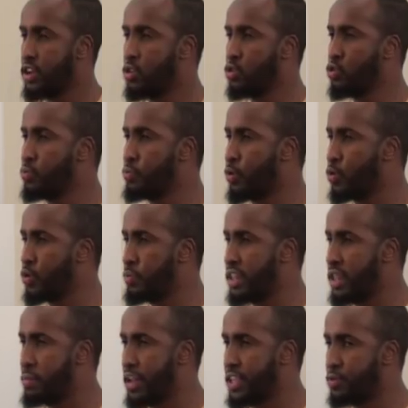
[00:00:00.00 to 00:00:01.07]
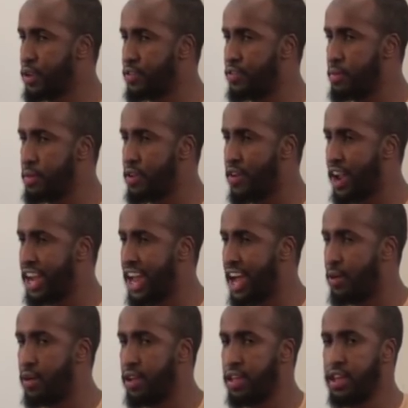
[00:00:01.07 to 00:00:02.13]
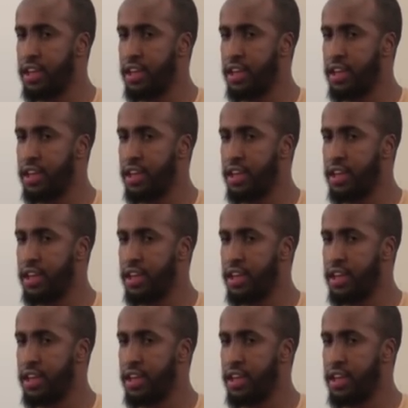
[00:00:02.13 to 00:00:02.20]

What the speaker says: Whose book would be the best one for me right now?